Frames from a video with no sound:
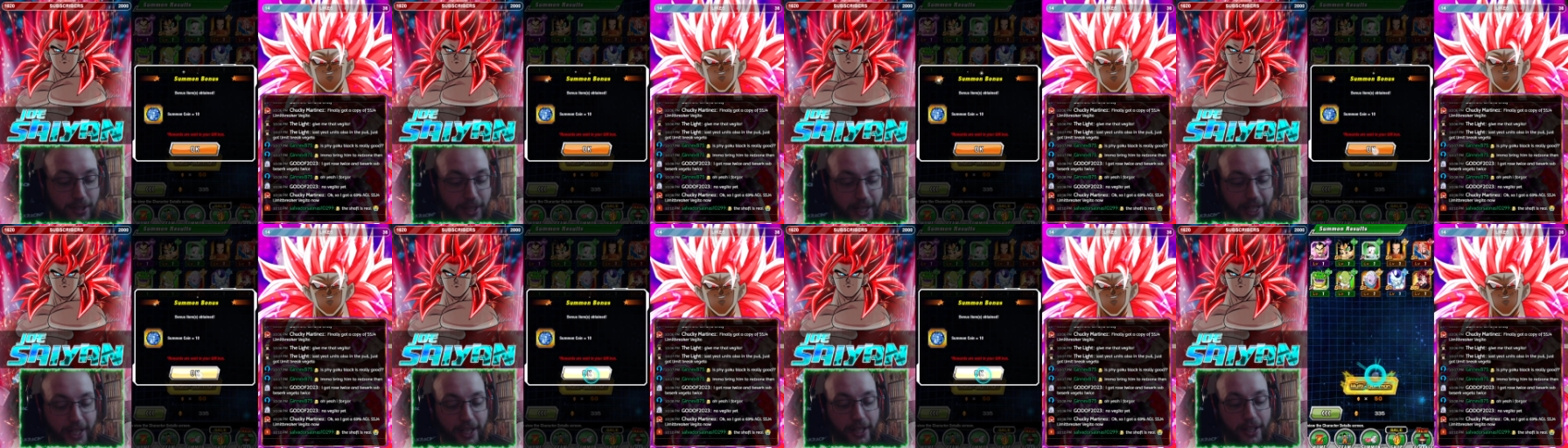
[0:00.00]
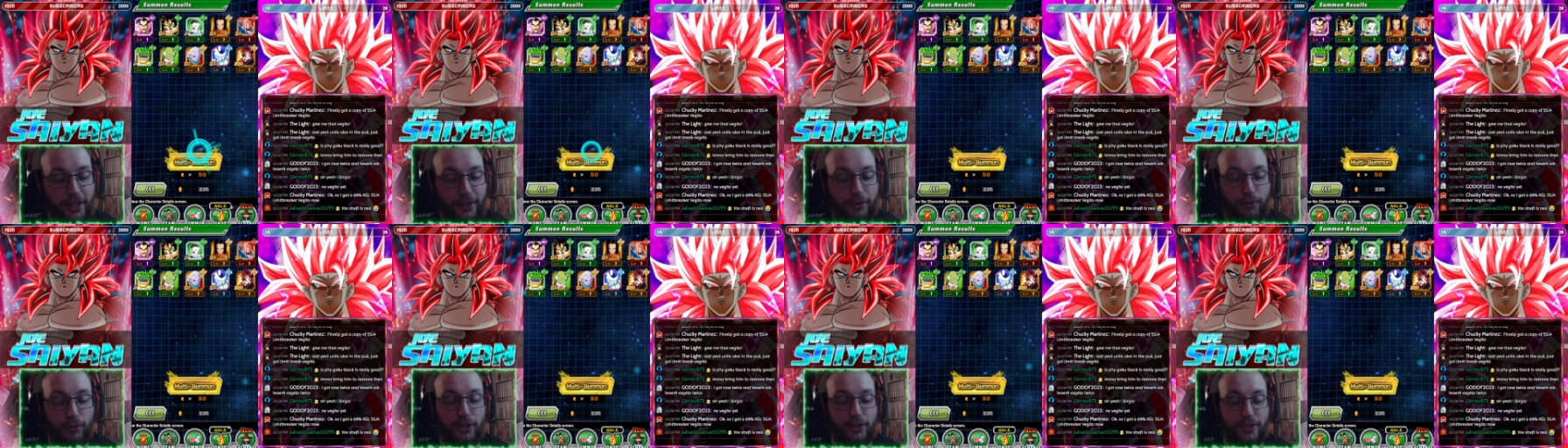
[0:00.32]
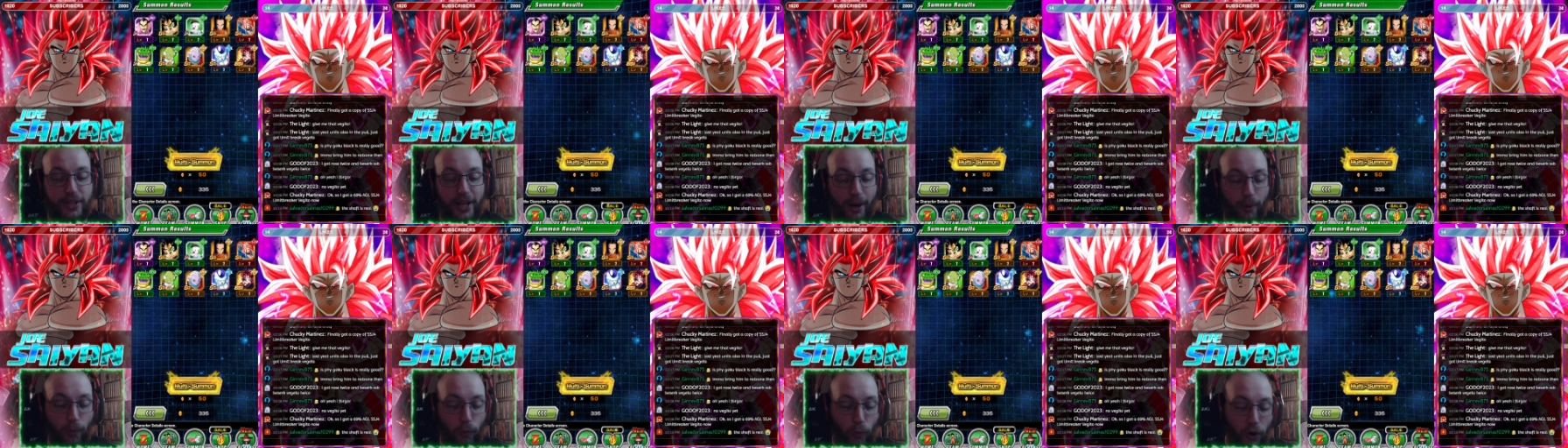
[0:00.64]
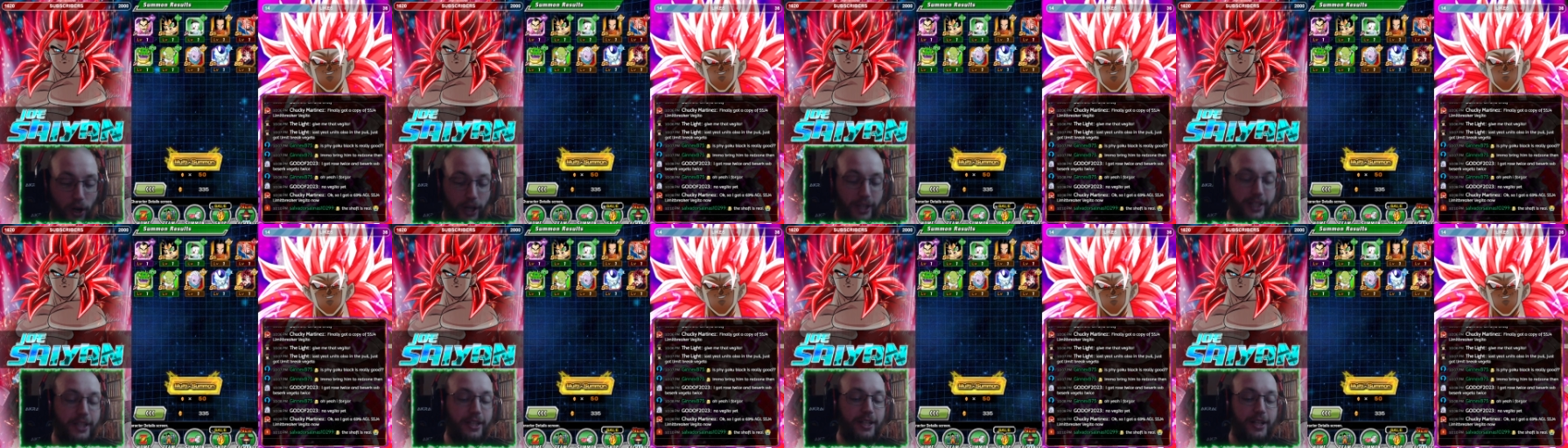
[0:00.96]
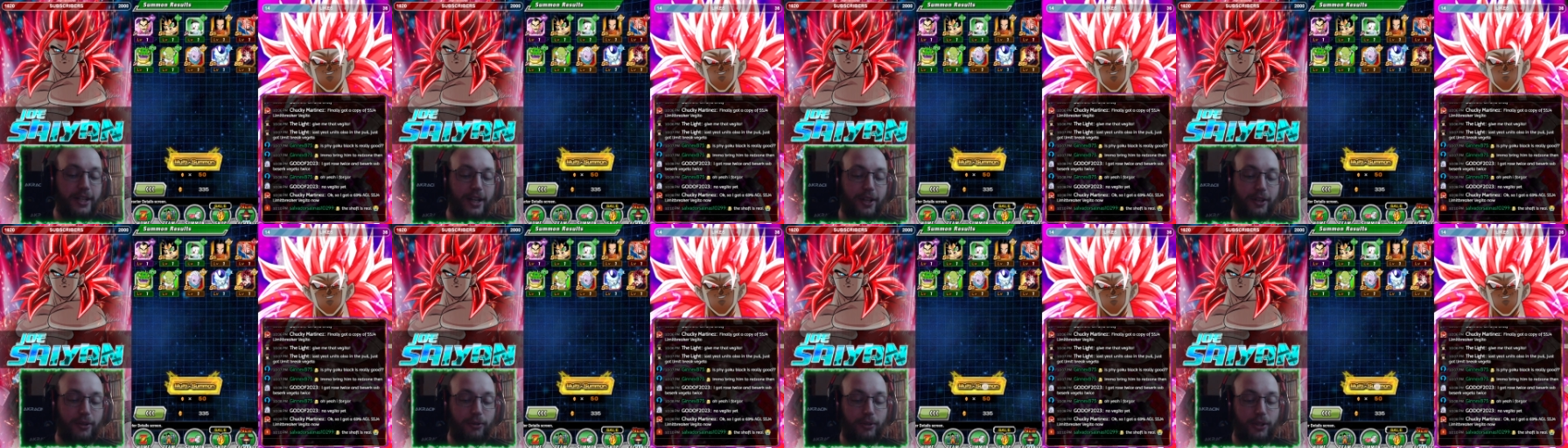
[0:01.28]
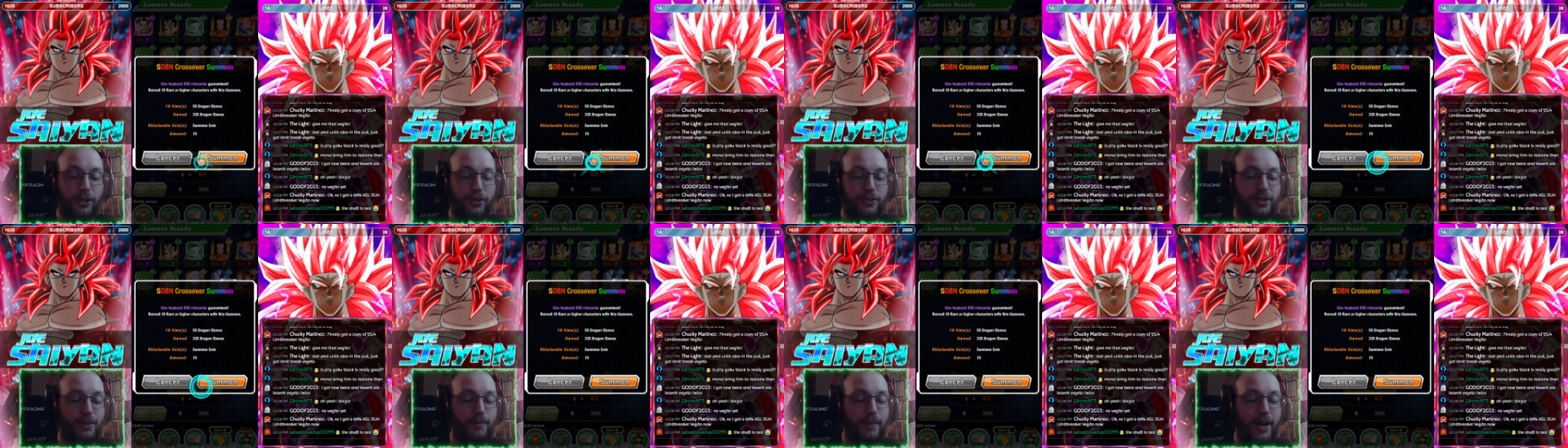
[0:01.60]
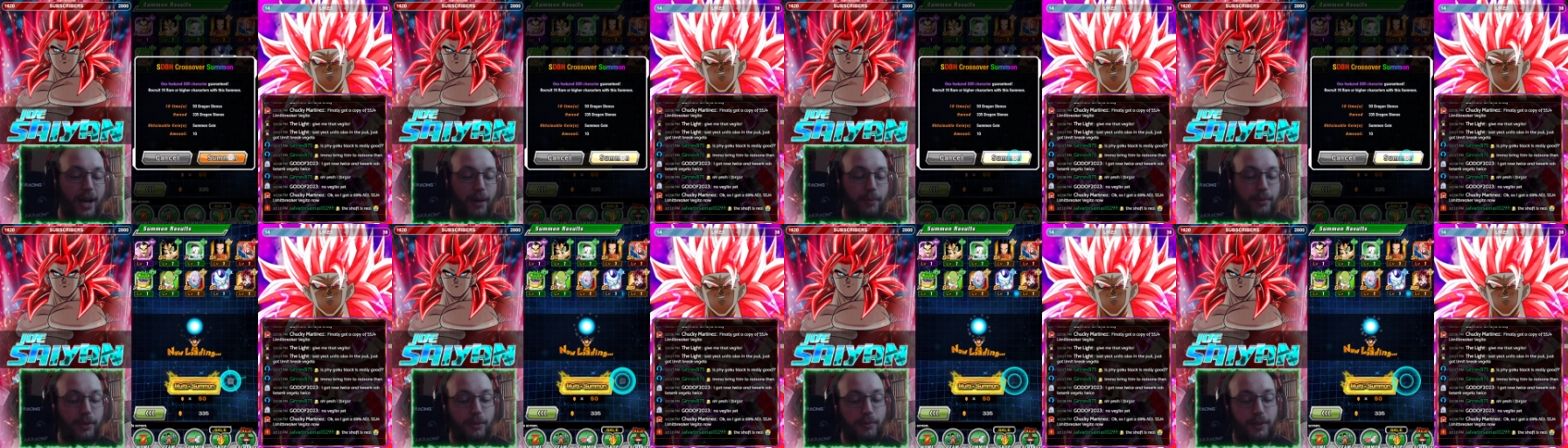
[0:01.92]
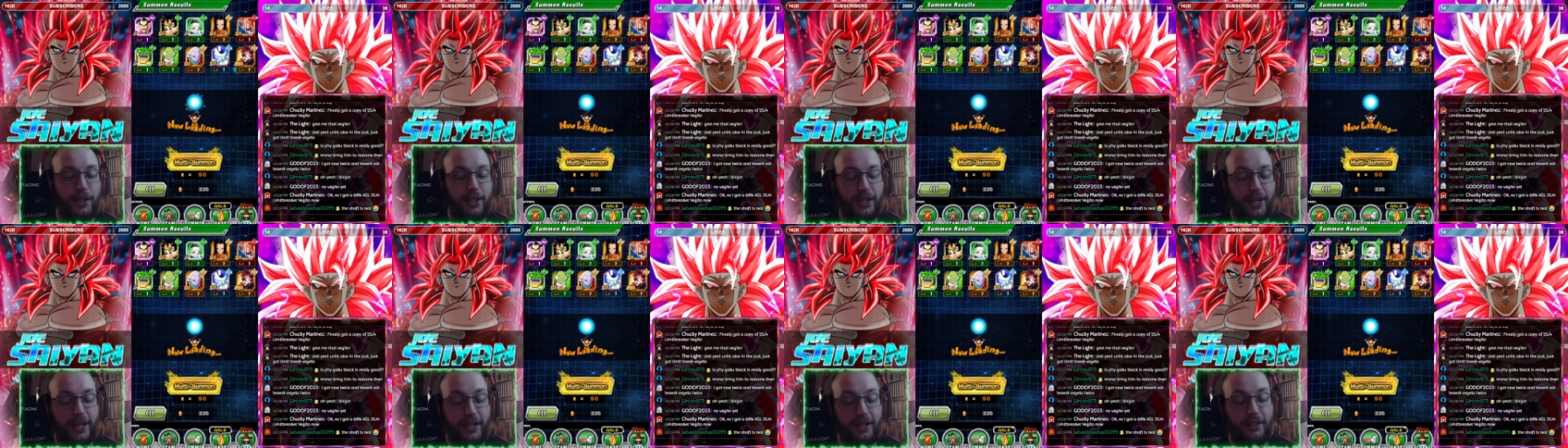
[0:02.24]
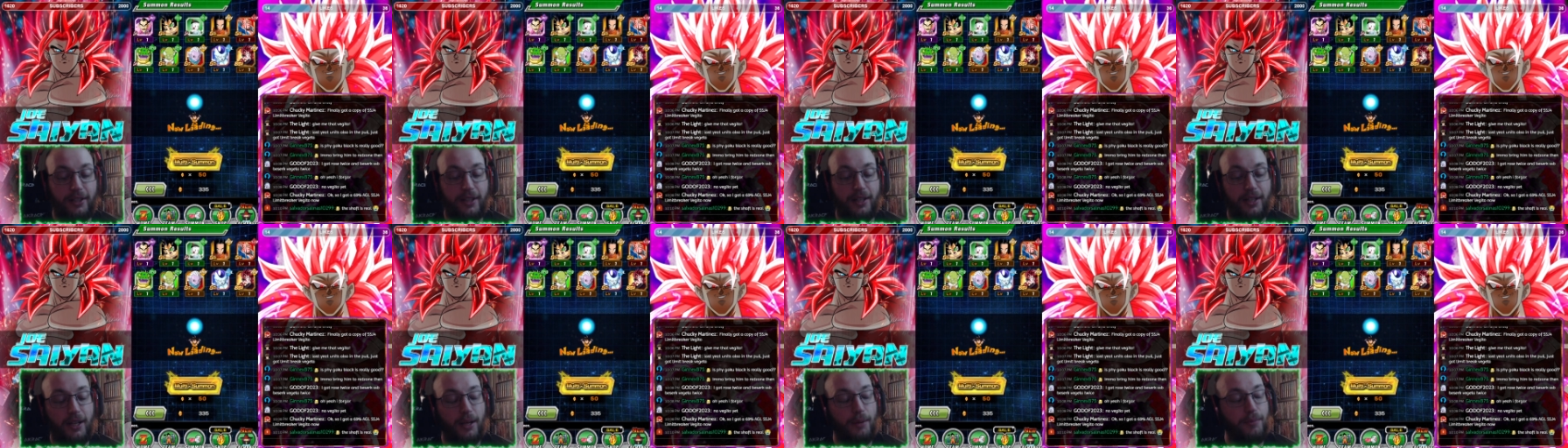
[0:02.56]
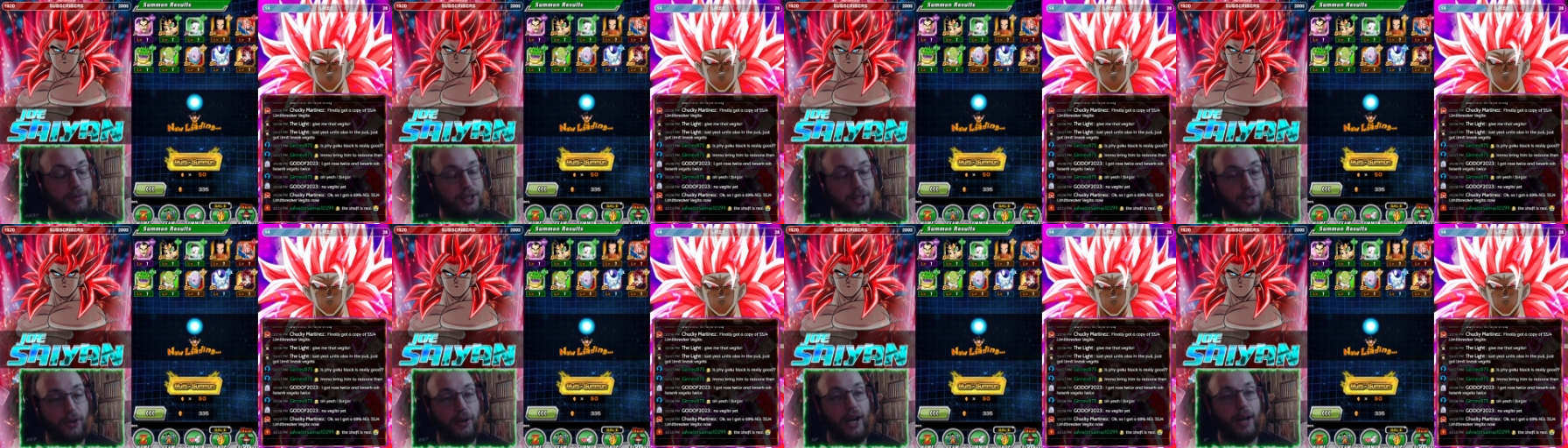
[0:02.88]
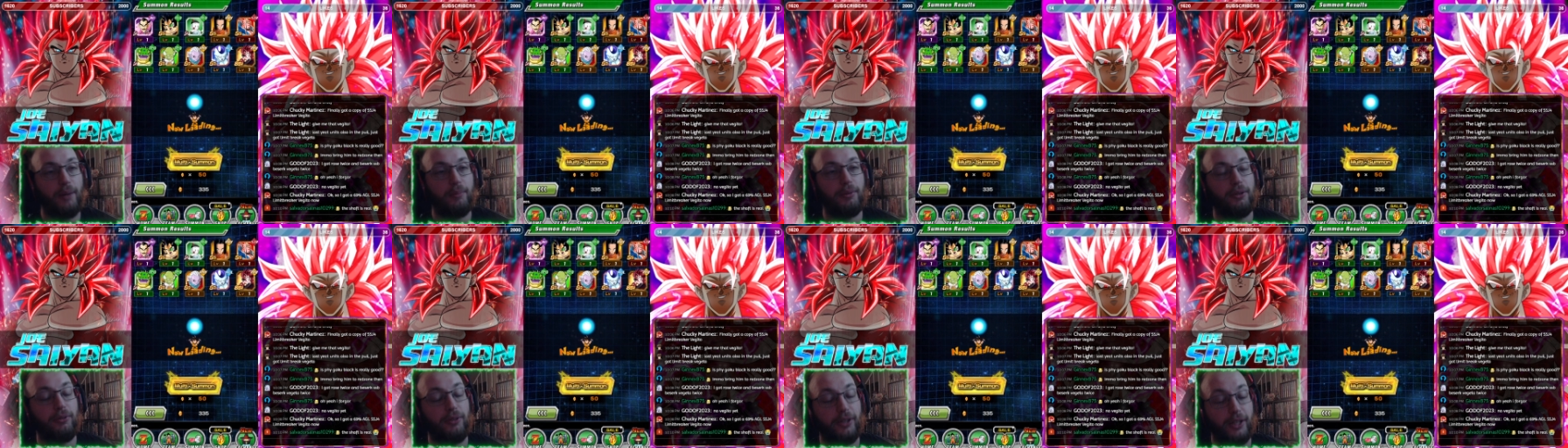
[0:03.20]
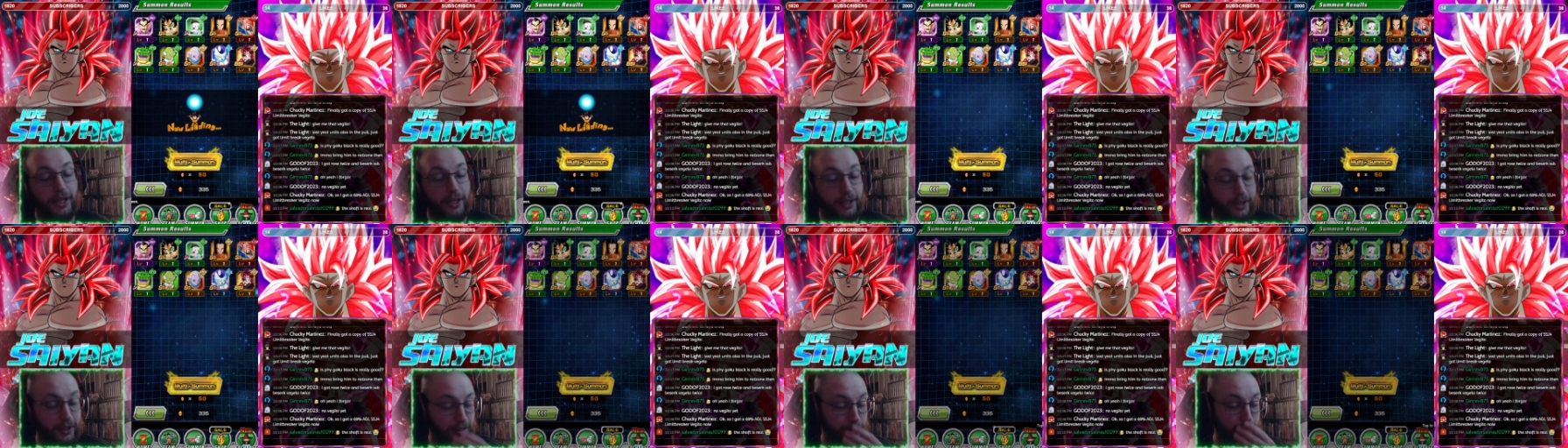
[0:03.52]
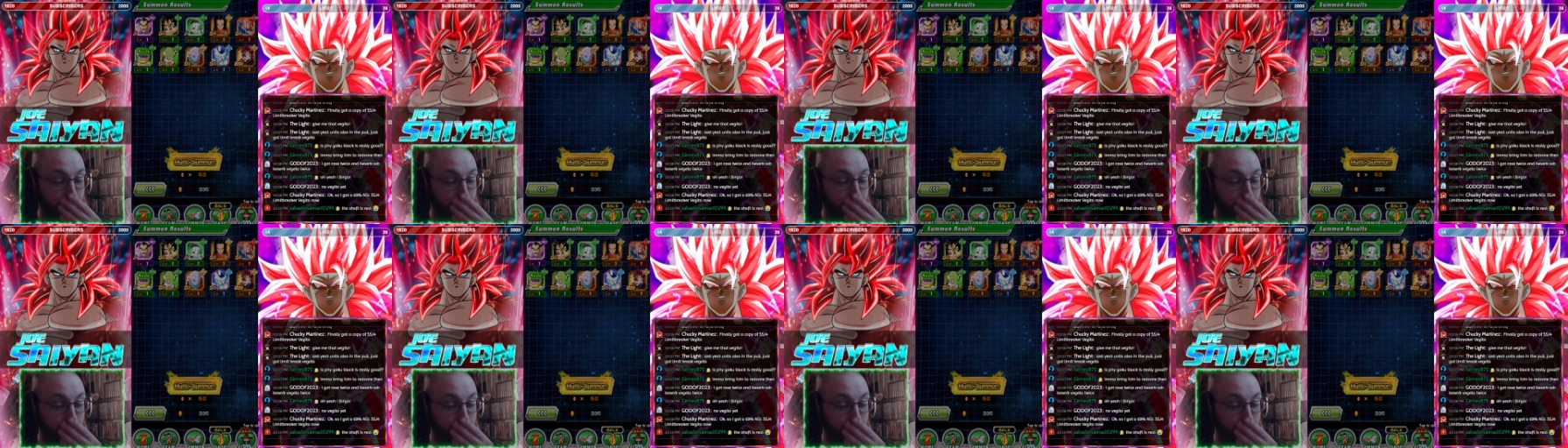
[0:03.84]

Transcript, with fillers: I got another rose. I wanted another rose. I'm happy about that. So happy we got another